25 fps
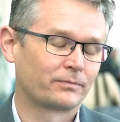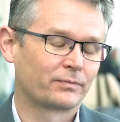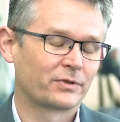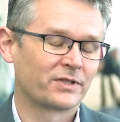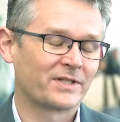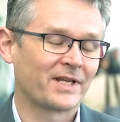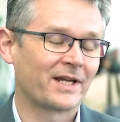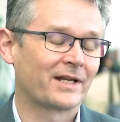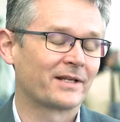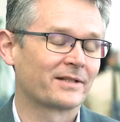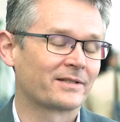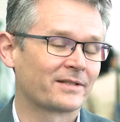
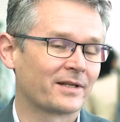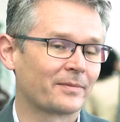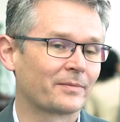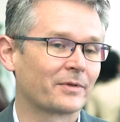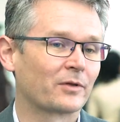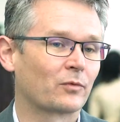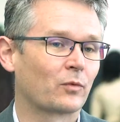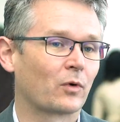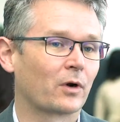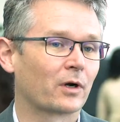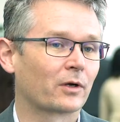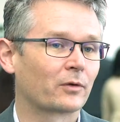presented some
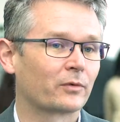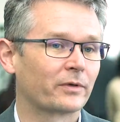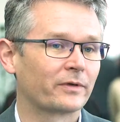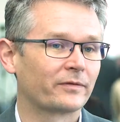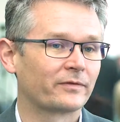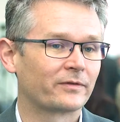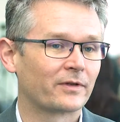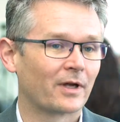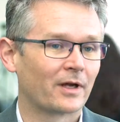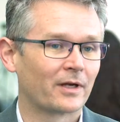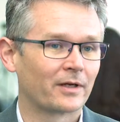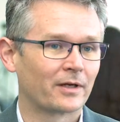of the work
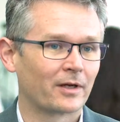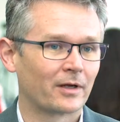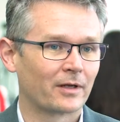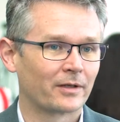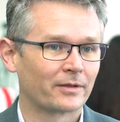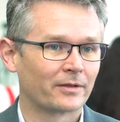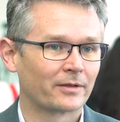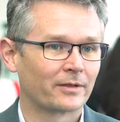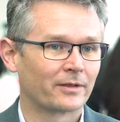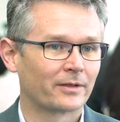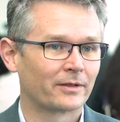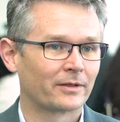we've done
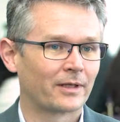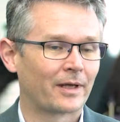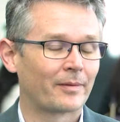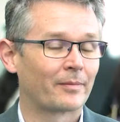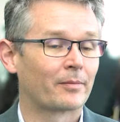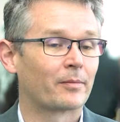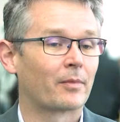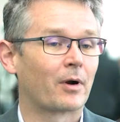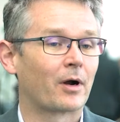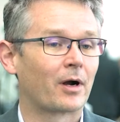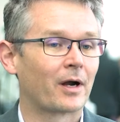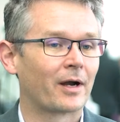on the
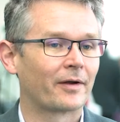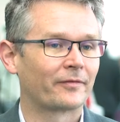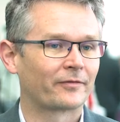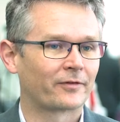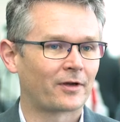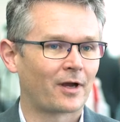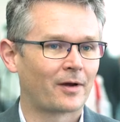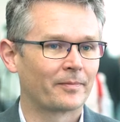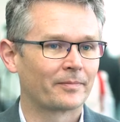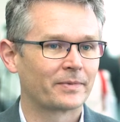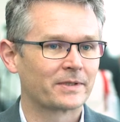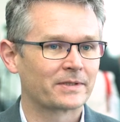
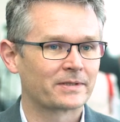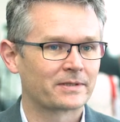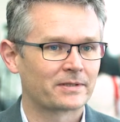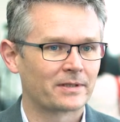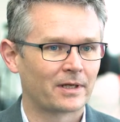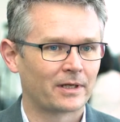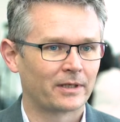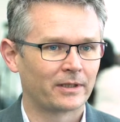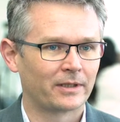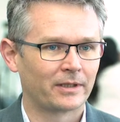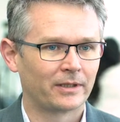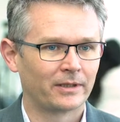MMRF COMPASS
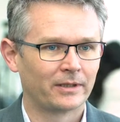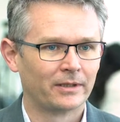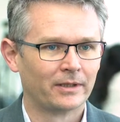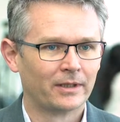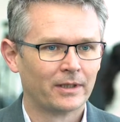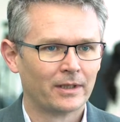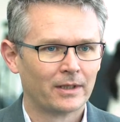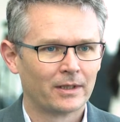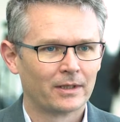study,